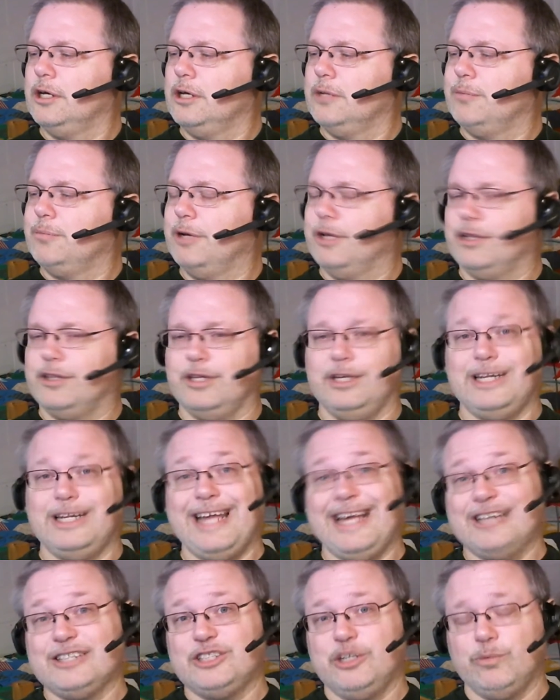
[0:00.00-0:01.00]
But the
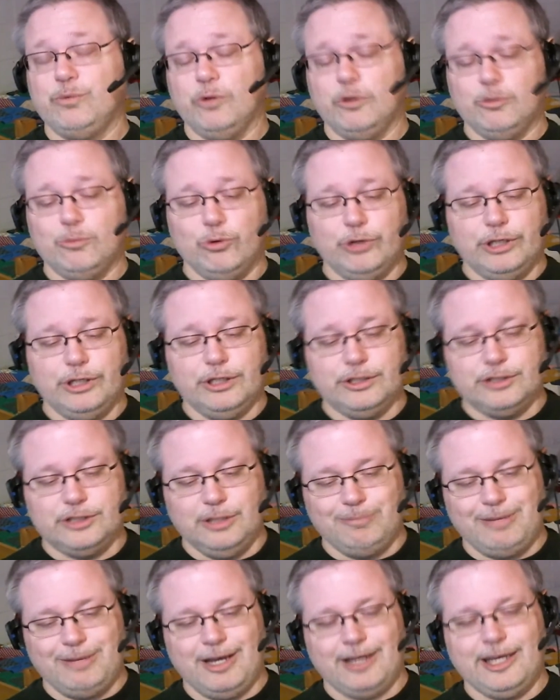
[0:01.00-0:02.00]
nasty rumor is
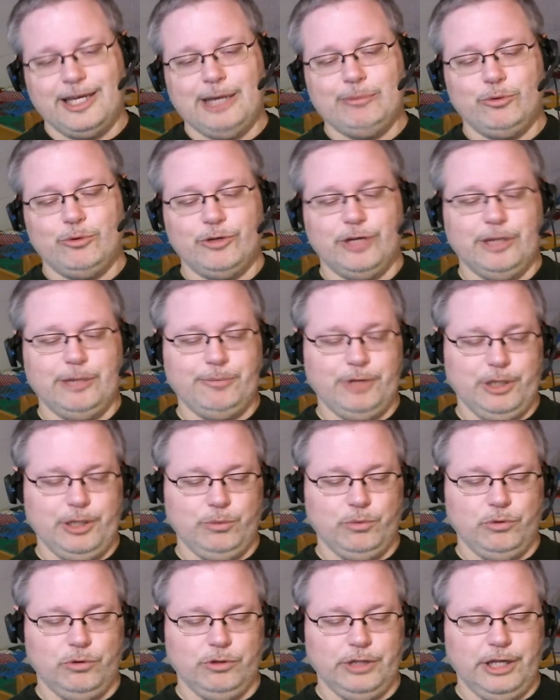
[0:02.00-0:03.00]
that my cable company
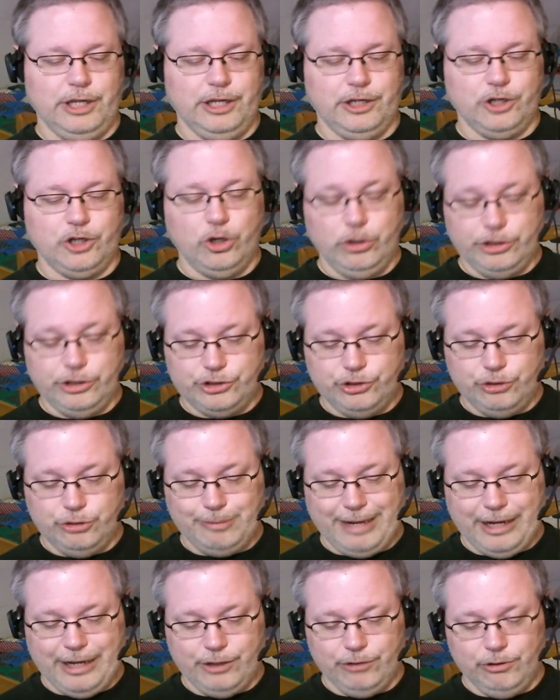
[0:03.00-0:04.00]
will encourage you to
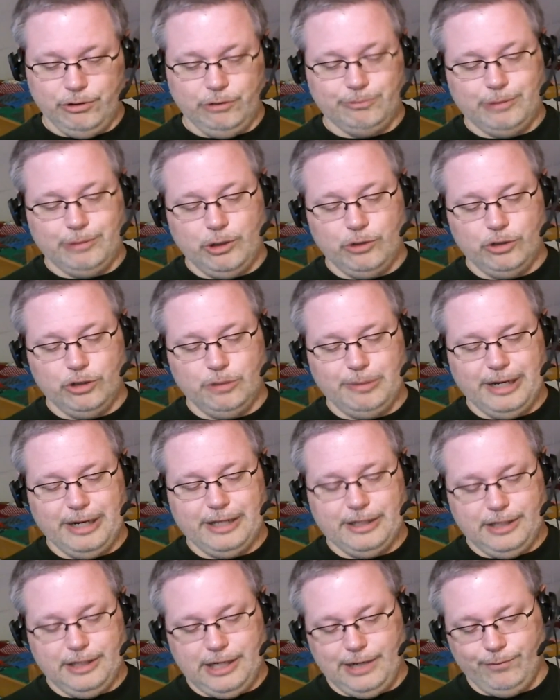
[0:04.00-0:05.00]
buy your own modem,
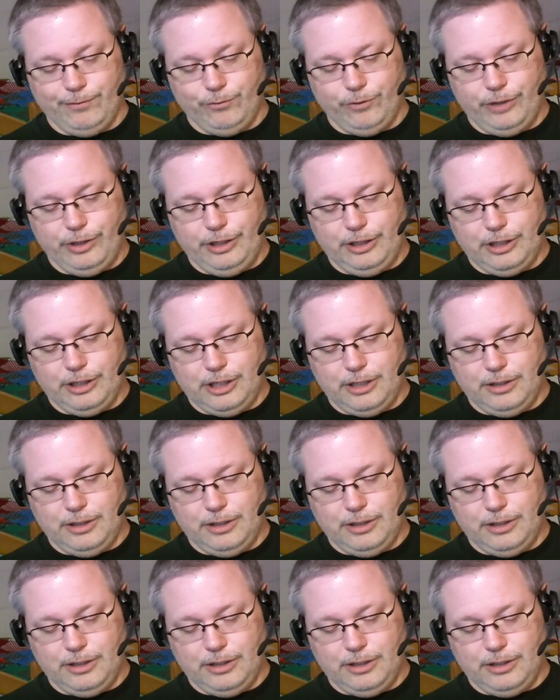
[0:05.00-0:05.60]
and then every